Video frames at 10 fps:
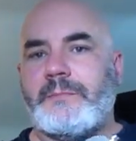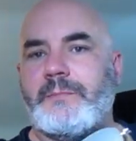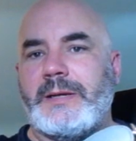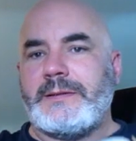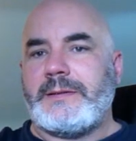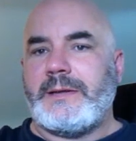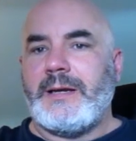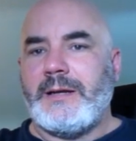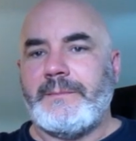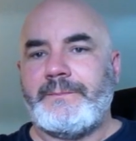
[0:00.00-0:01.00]
But
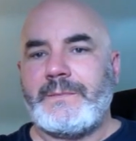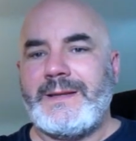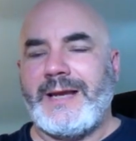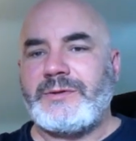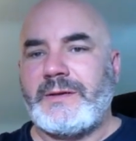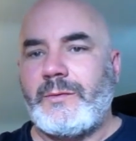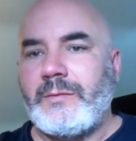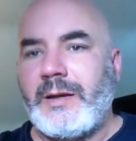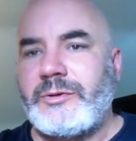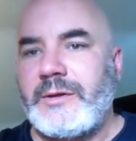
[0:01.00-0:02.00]
it
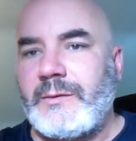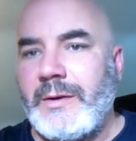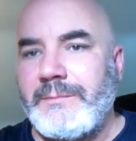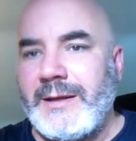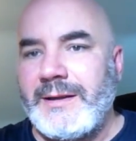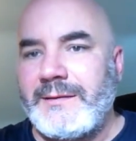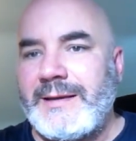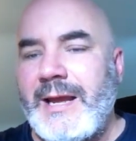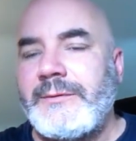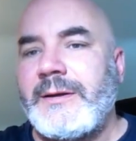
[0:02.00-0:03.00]
just quit making
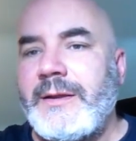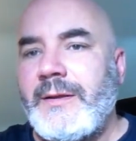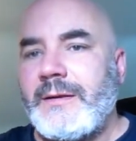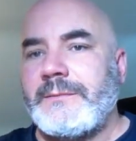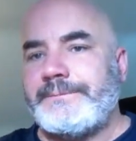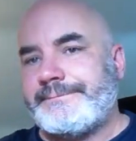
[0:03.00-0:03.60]
sound, and I thought,